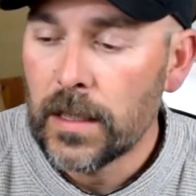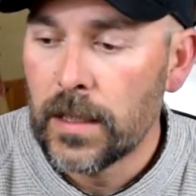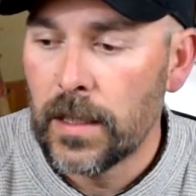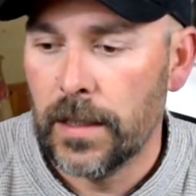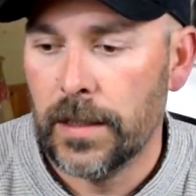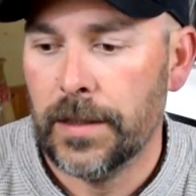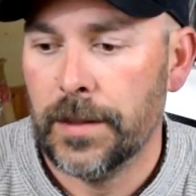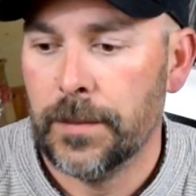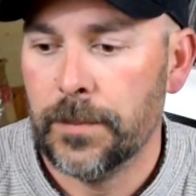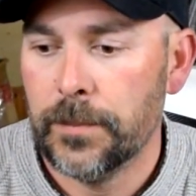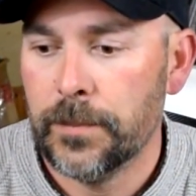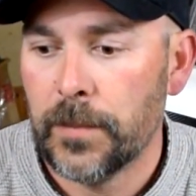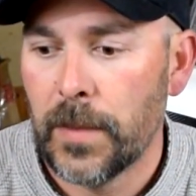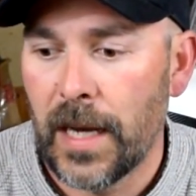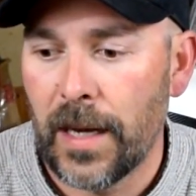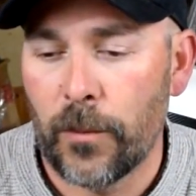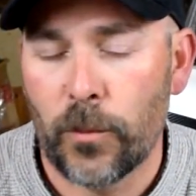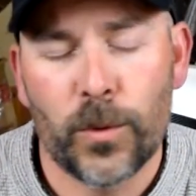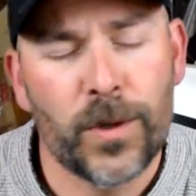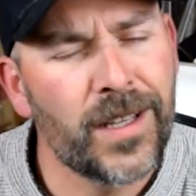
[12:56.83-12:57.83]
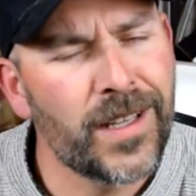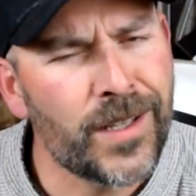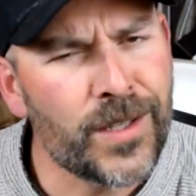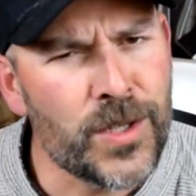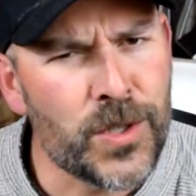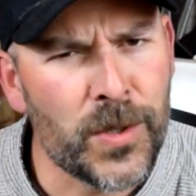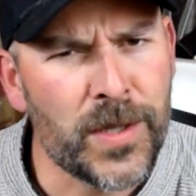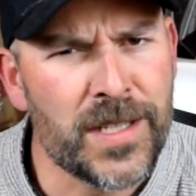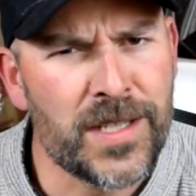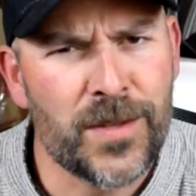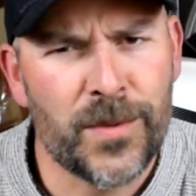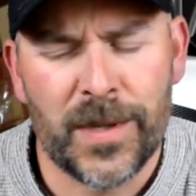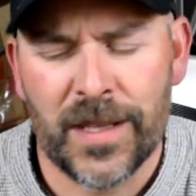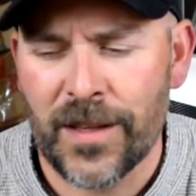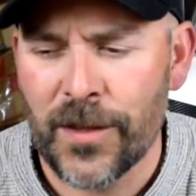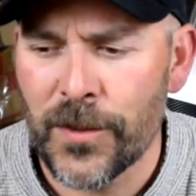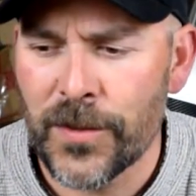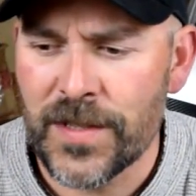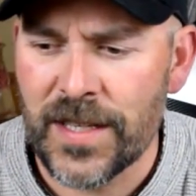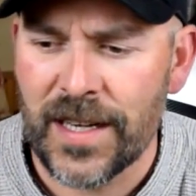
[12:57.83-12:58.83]
I really enjoy doing
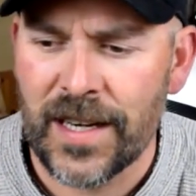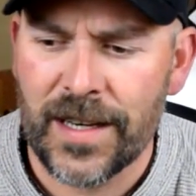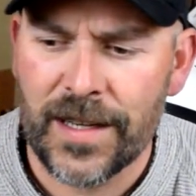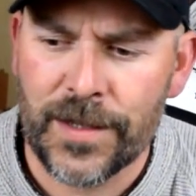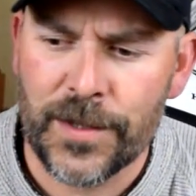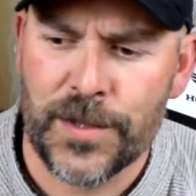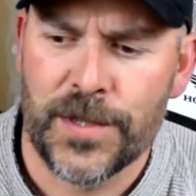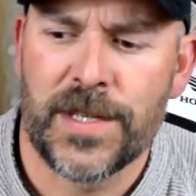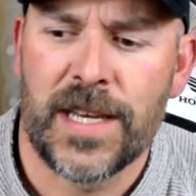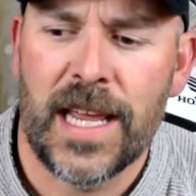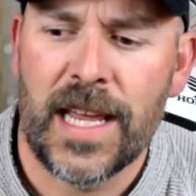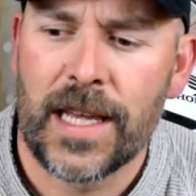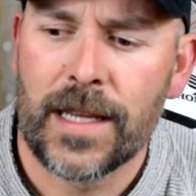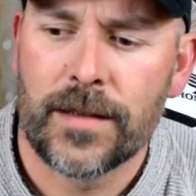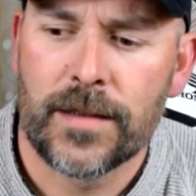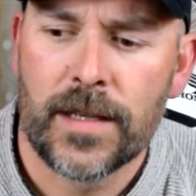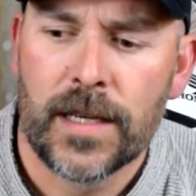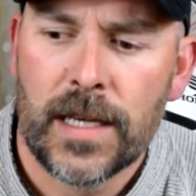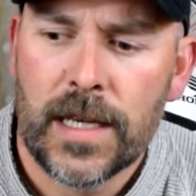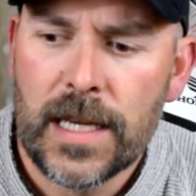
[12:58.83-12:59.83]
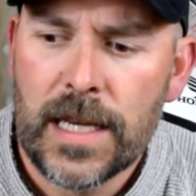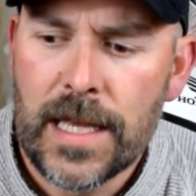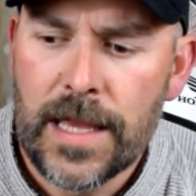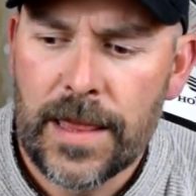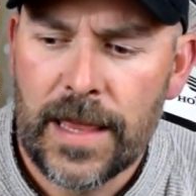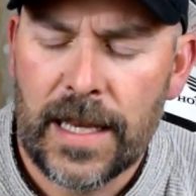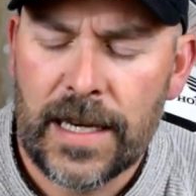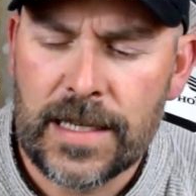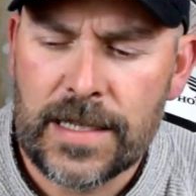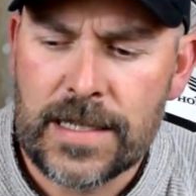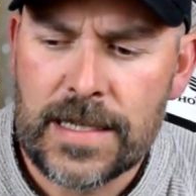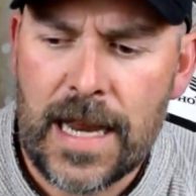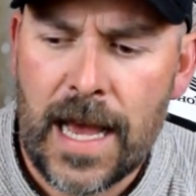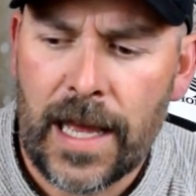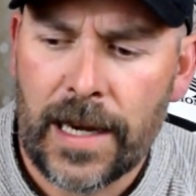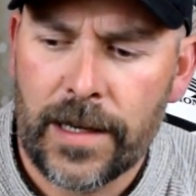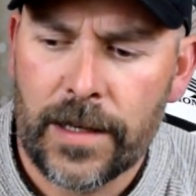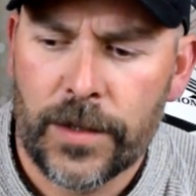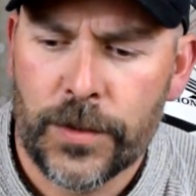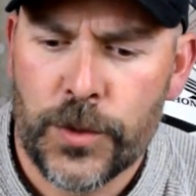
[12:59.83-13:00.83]
those, and I understand that it's
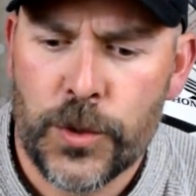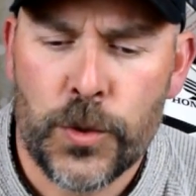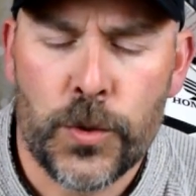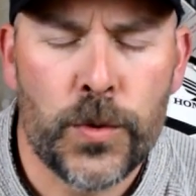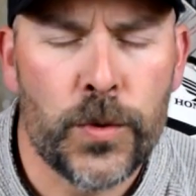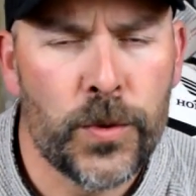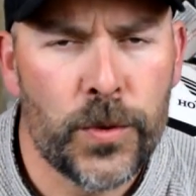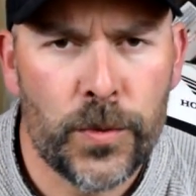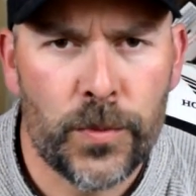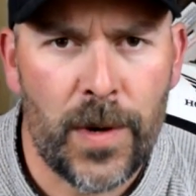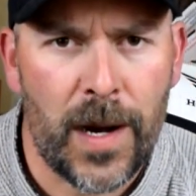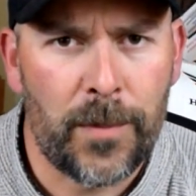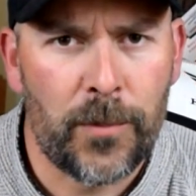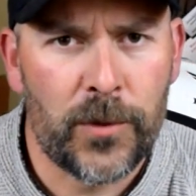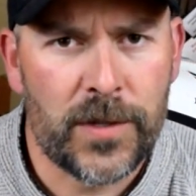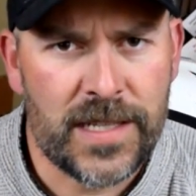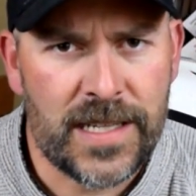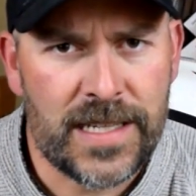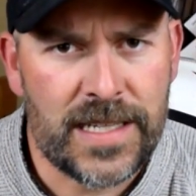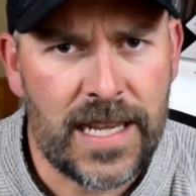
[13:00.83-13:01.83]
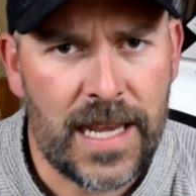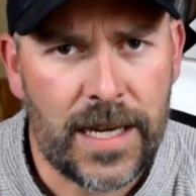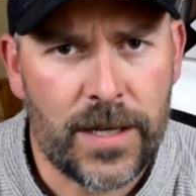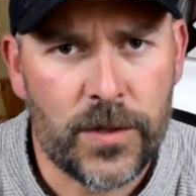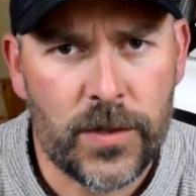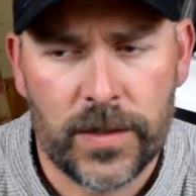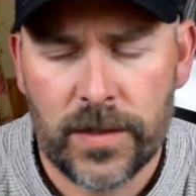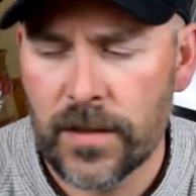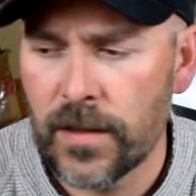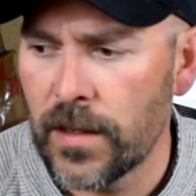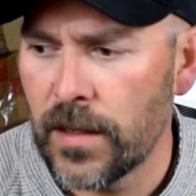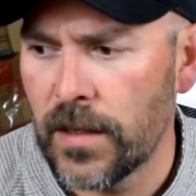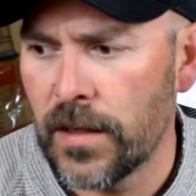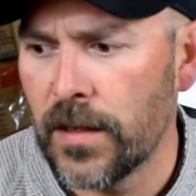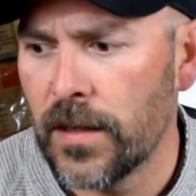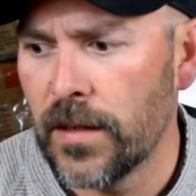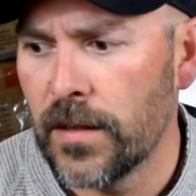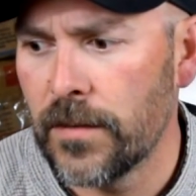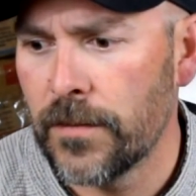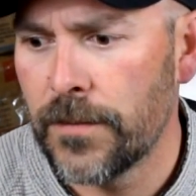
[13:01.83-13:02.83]
not a true representation
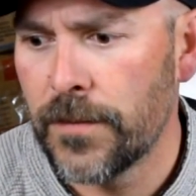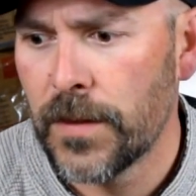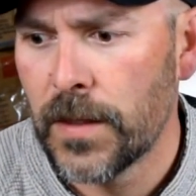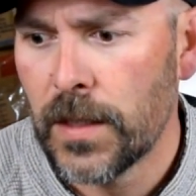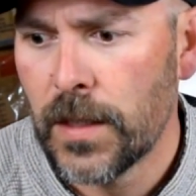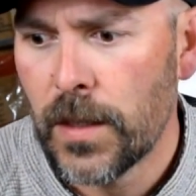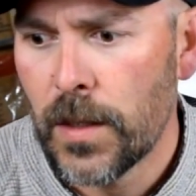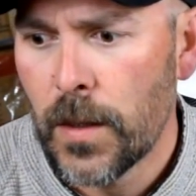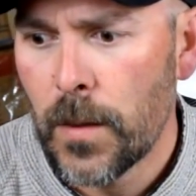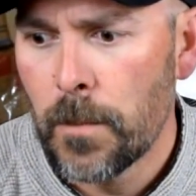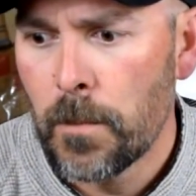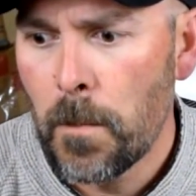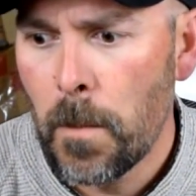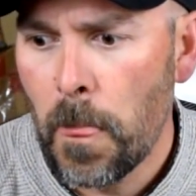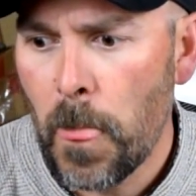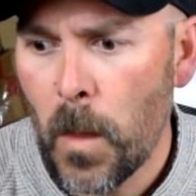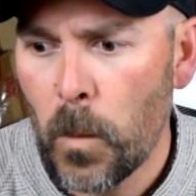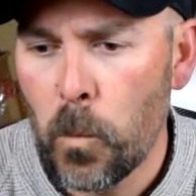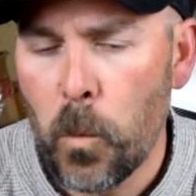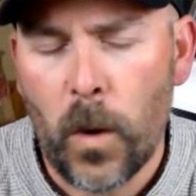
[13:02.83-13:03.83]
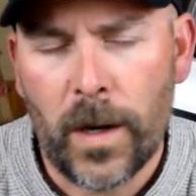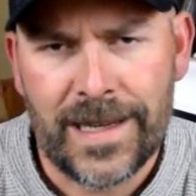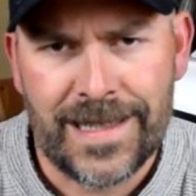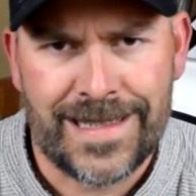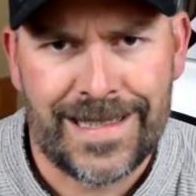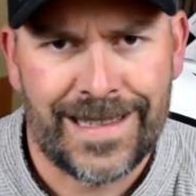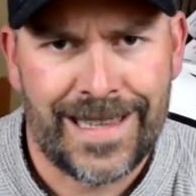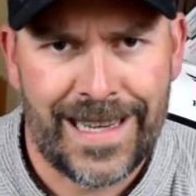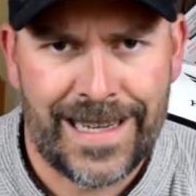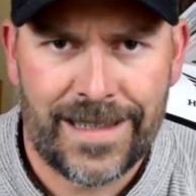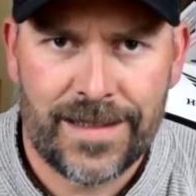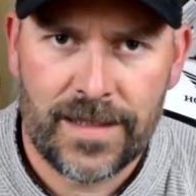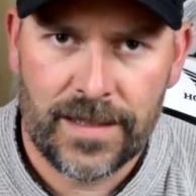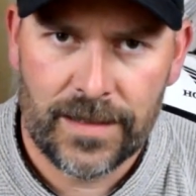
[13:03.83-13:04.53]
of what it's like to